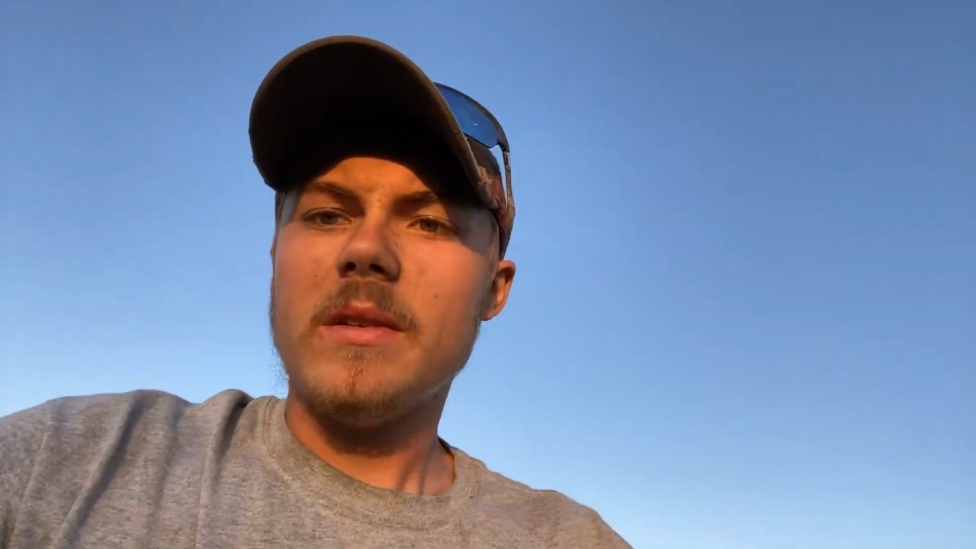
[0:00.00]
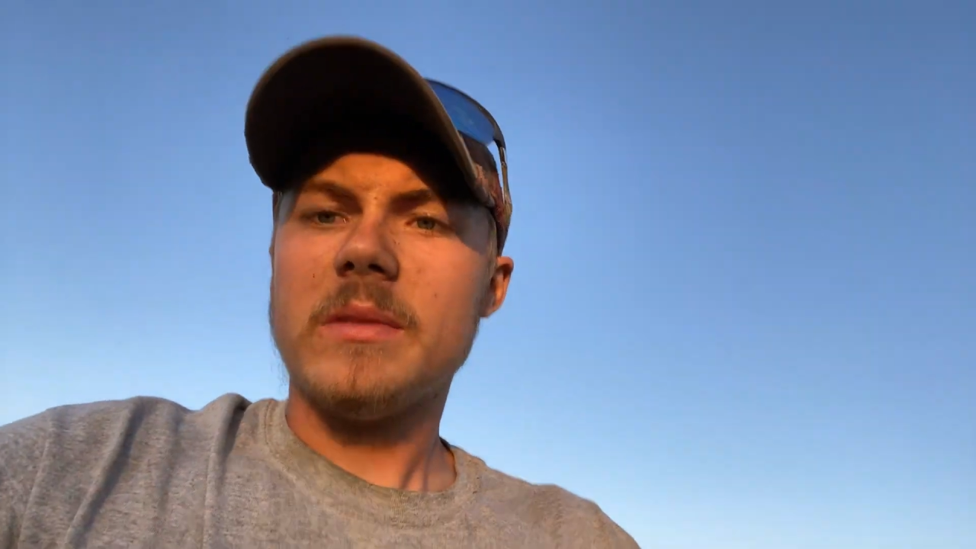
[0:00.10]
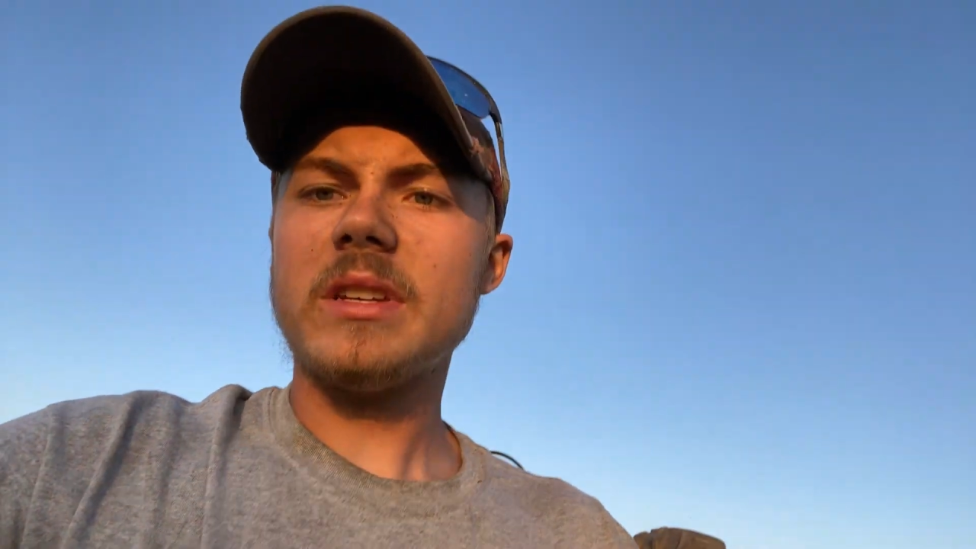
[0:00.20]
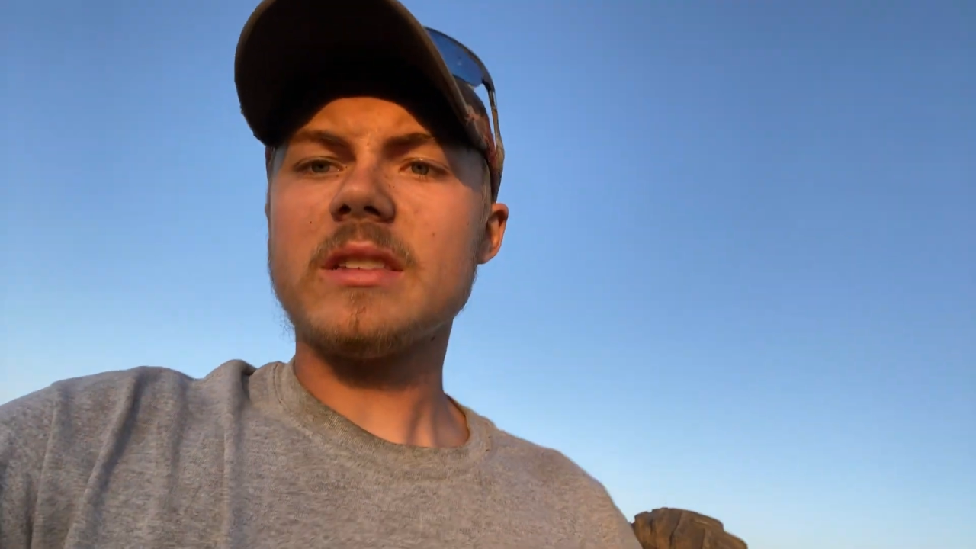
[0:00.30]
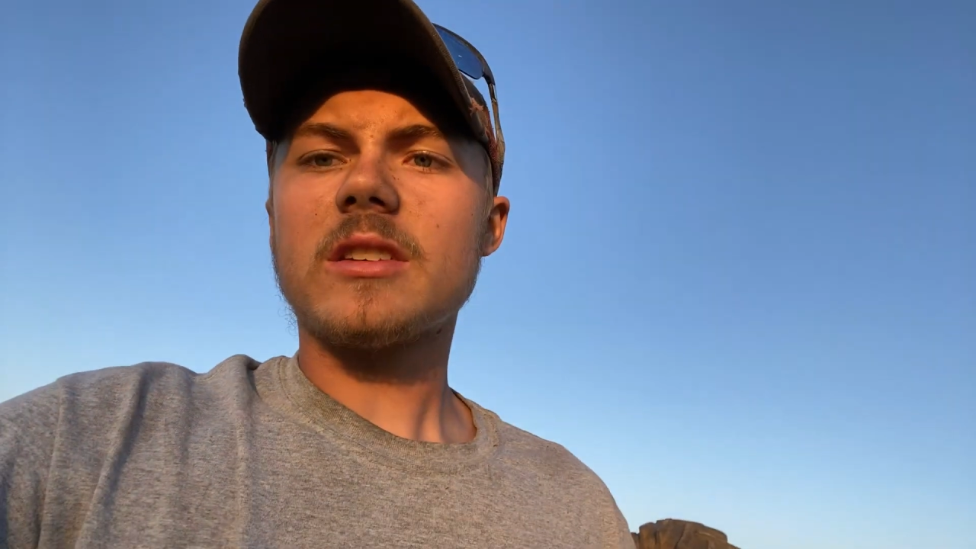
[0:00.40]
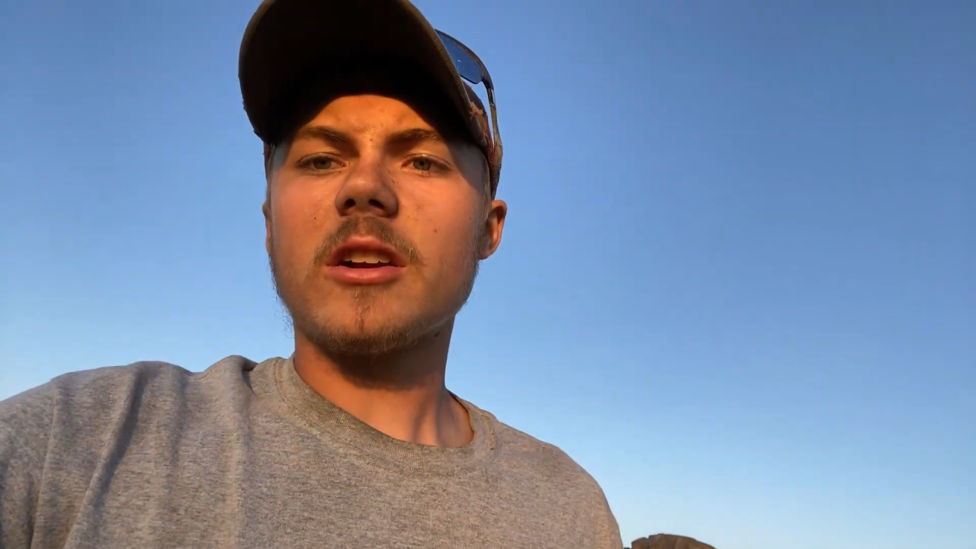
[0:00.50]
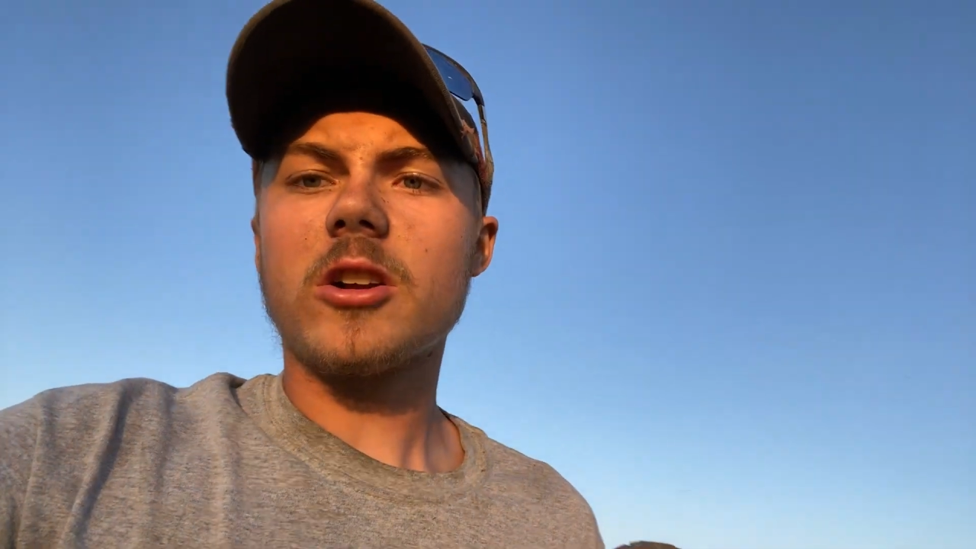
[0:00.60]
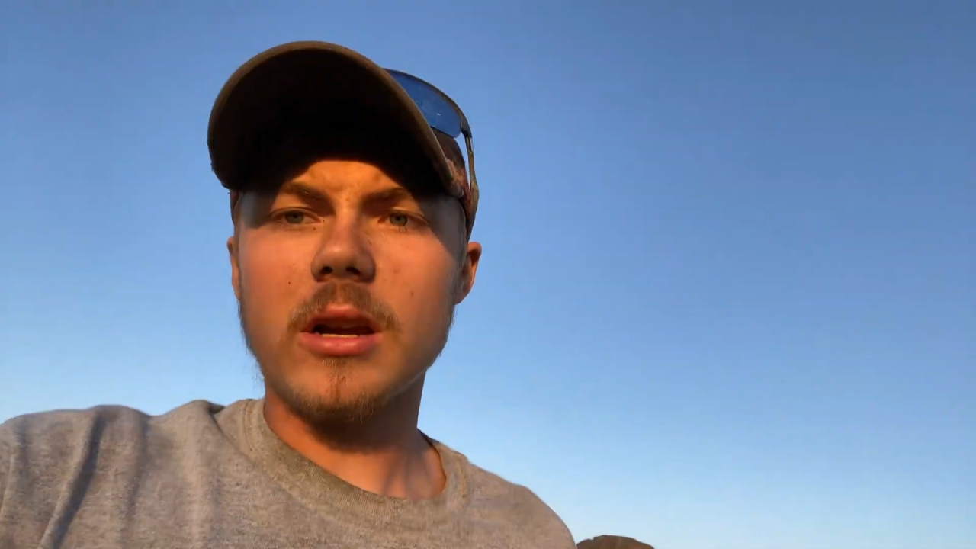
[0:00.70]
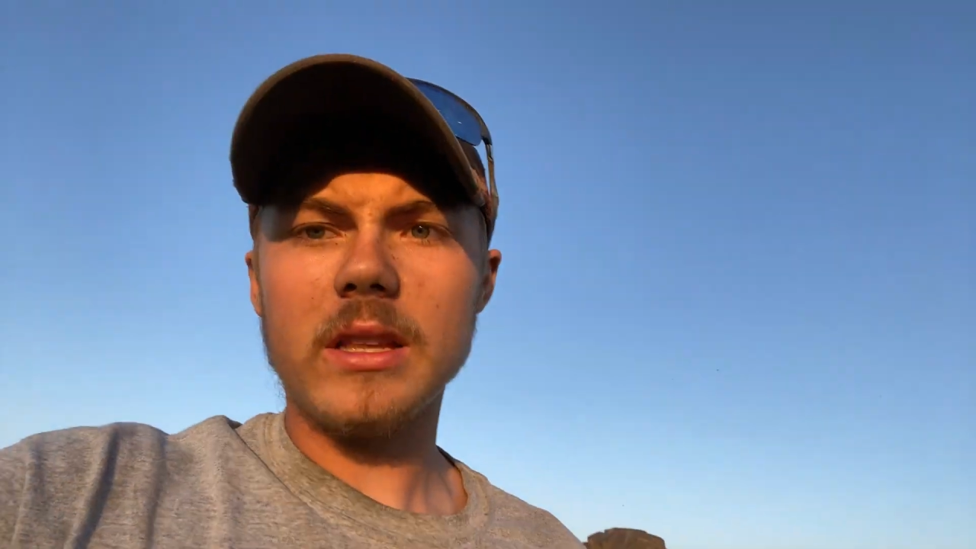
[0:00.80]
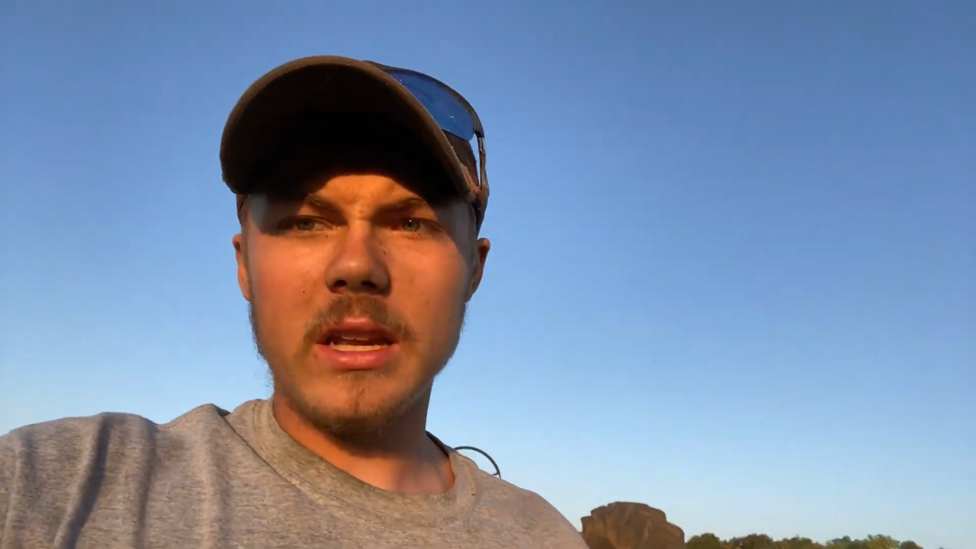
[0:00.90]
Since they're
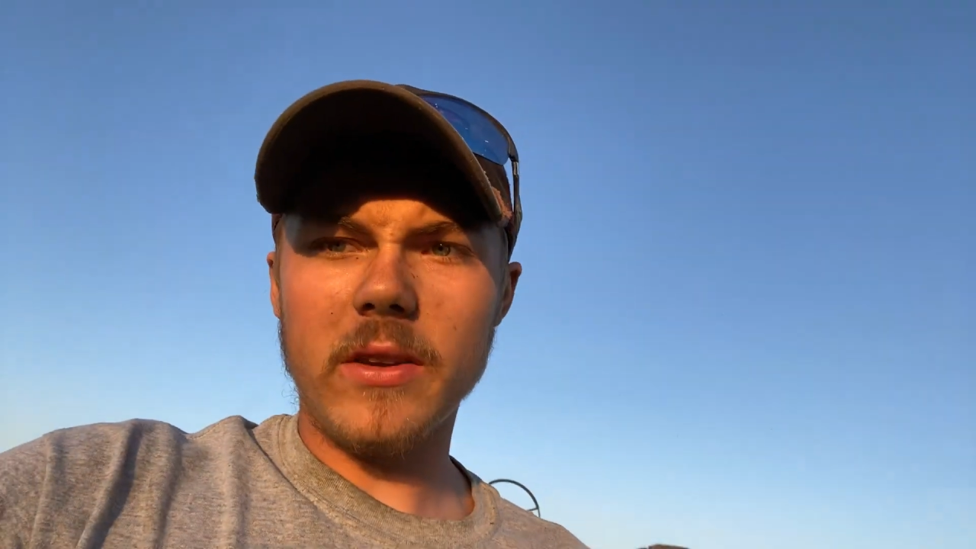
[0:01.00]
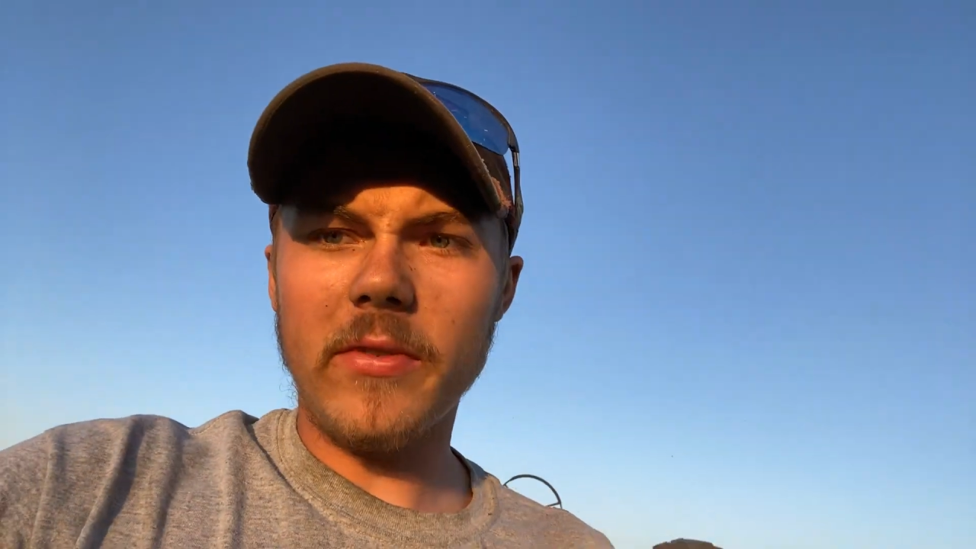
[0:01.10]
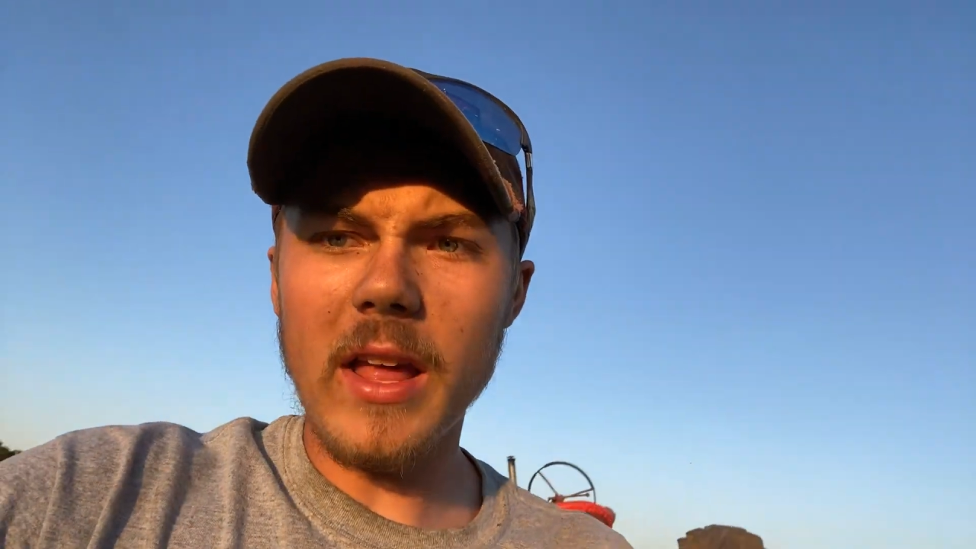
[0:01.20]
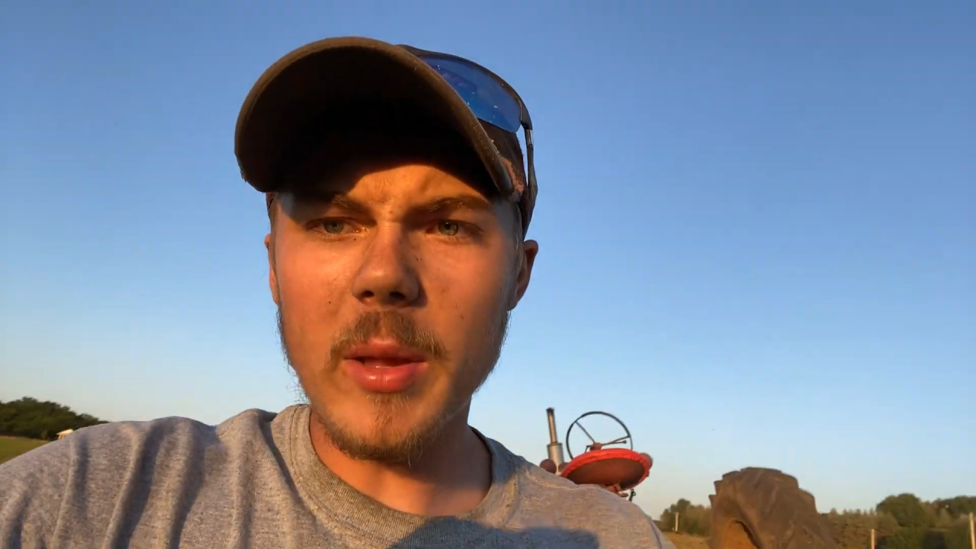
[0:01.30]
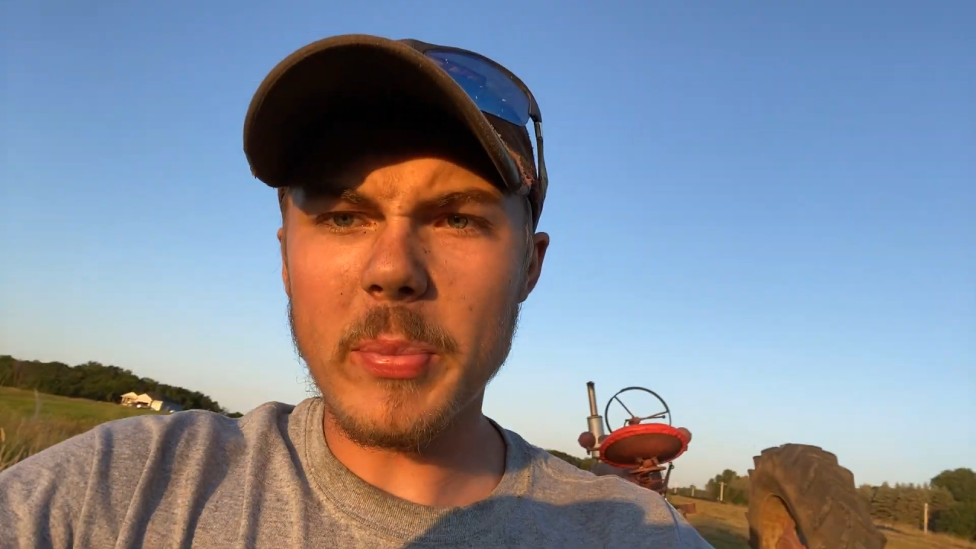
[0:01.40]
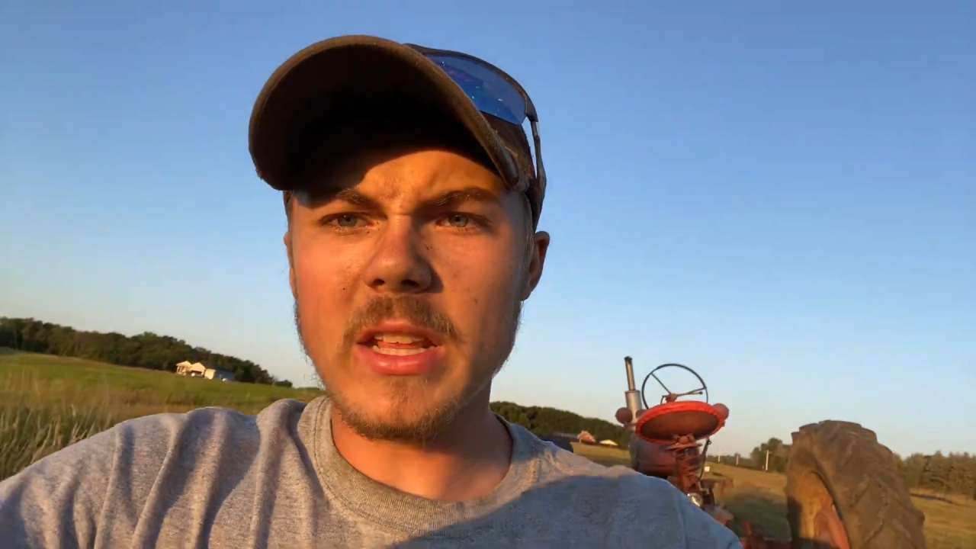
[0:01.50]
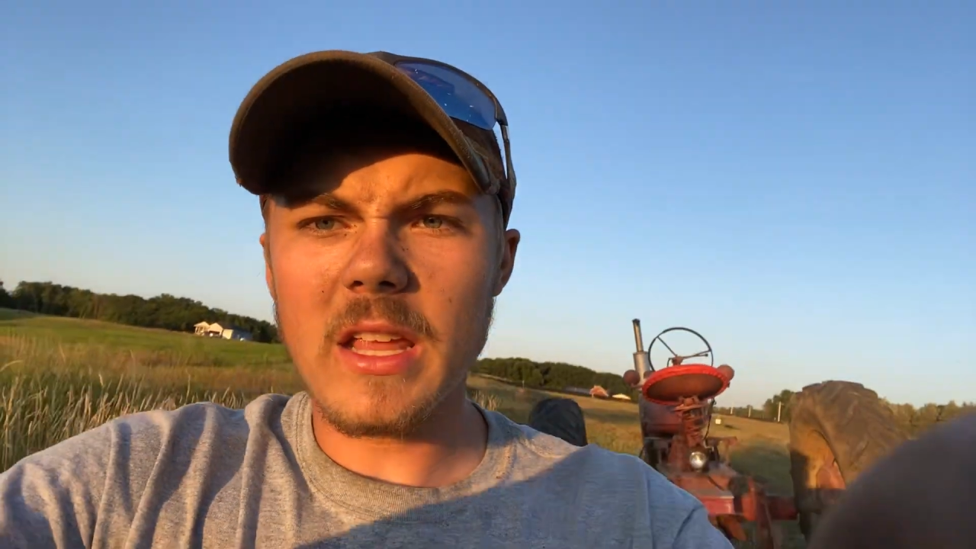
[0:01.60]
currently developing,